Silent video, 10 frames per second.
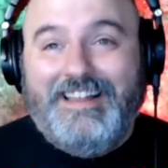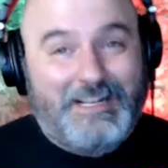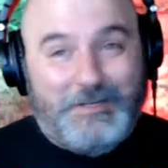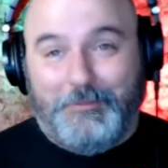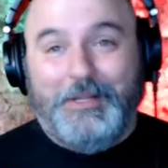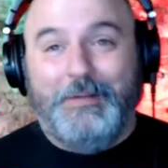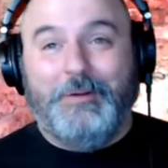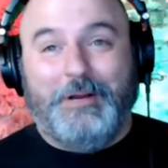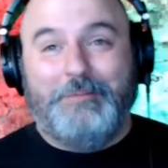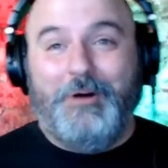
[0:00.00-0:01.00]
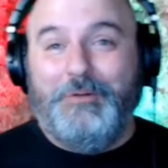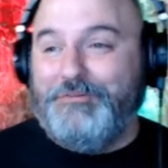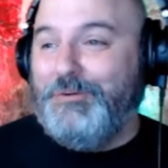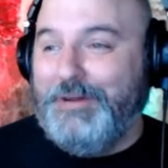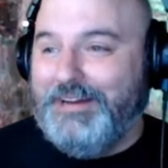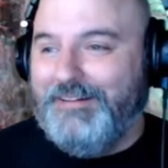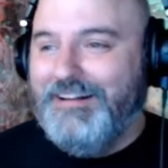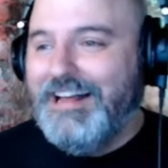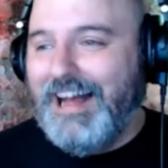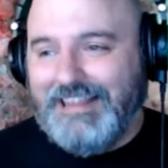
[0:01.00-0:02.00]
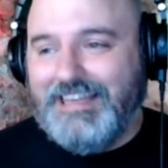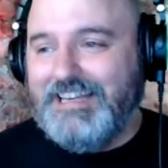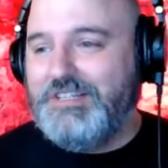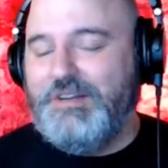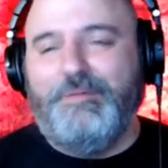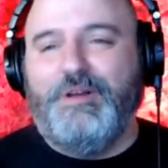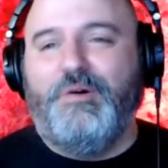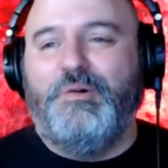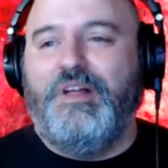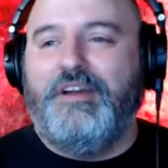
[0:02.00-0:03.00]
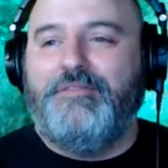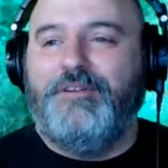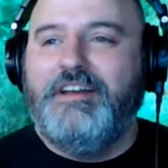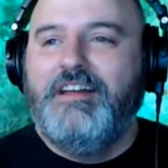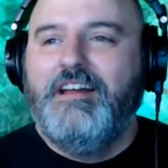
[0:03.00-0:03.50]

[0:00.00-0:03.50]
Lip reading: That's really what I'm going for here. I think it's going to be a whole lot of fun.